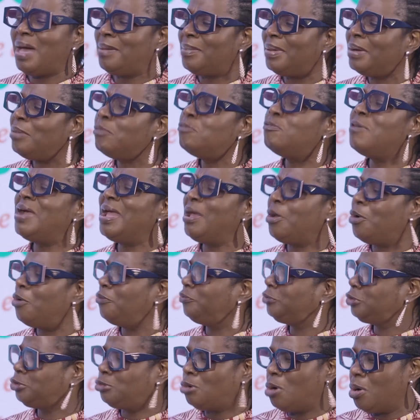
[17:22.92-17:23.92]
I'm aware
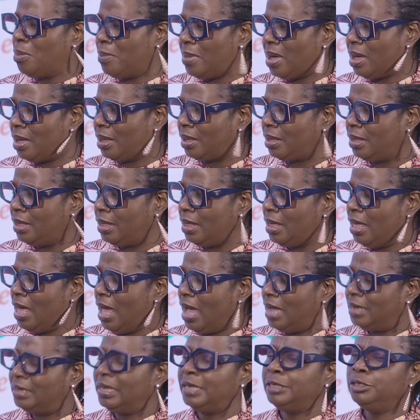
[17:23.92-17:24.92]
of trauma
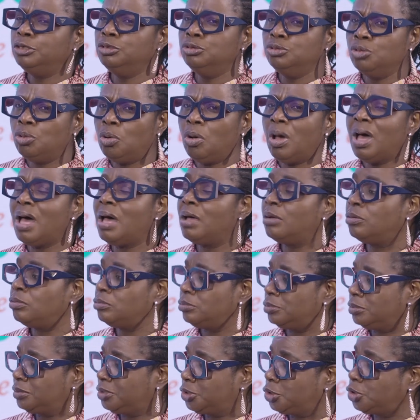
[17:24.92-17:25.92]
and I know
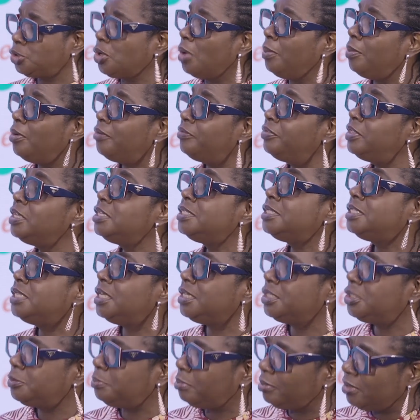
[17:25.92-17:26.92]
how some of these
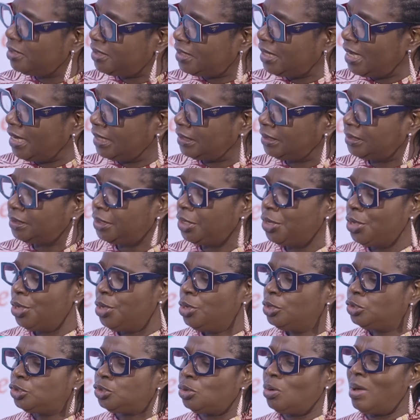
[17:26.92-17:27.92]
things present. Yeah.
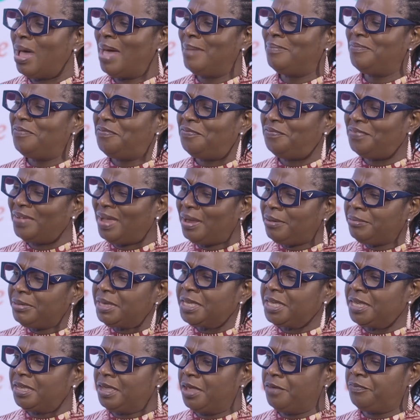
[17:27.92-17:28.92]
So I'm
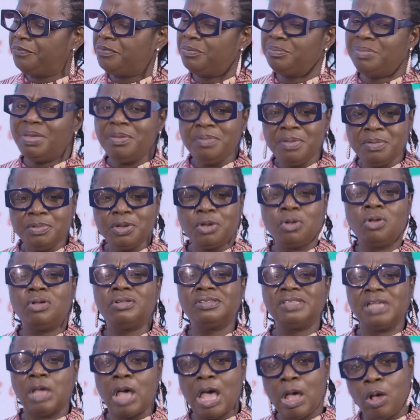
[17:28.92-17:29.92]
very careful, maybe
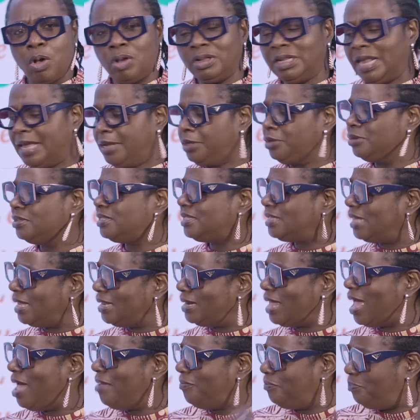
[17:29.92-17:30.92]
because or oh, like you
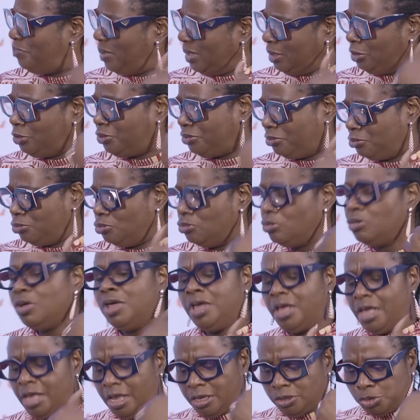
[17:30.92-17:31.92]
said, I've been through
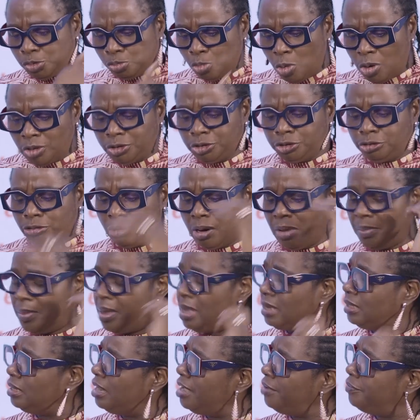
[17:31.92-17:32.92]
one
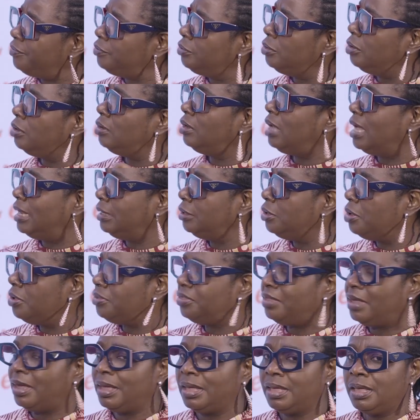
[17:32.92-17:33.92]
trauma level or
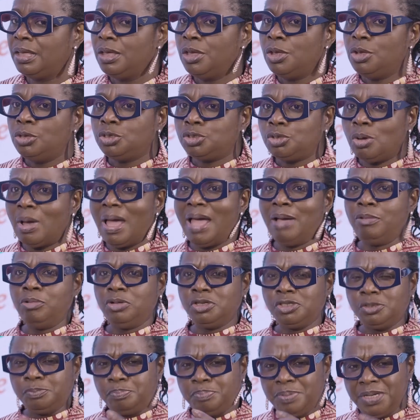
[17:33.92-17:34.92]
another. Mm. So I
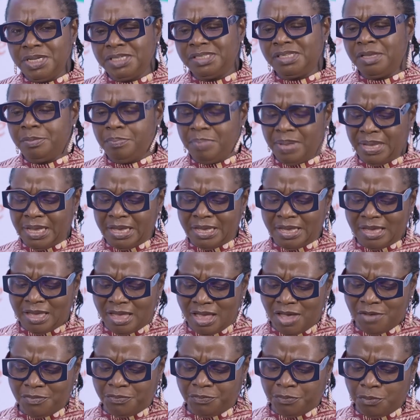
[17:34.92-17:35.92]
was busy being
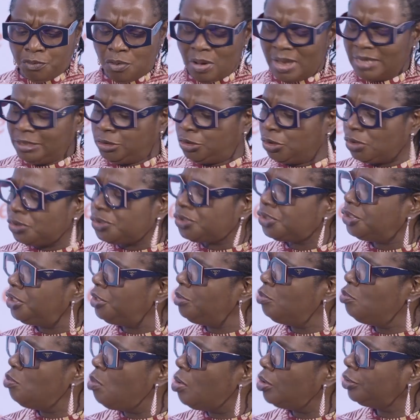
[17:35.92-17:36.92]
careful and just
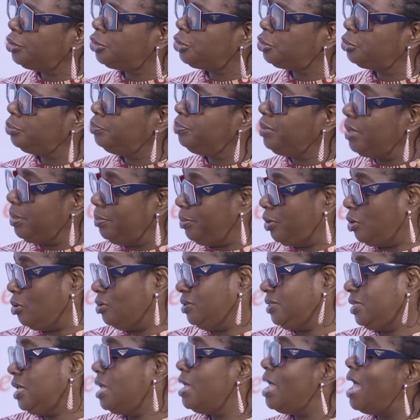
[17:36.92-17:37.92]
didn't want to be
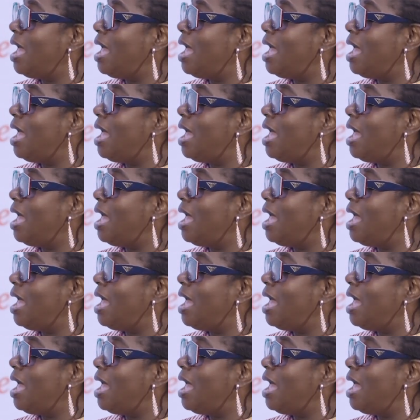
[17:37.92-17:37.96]
because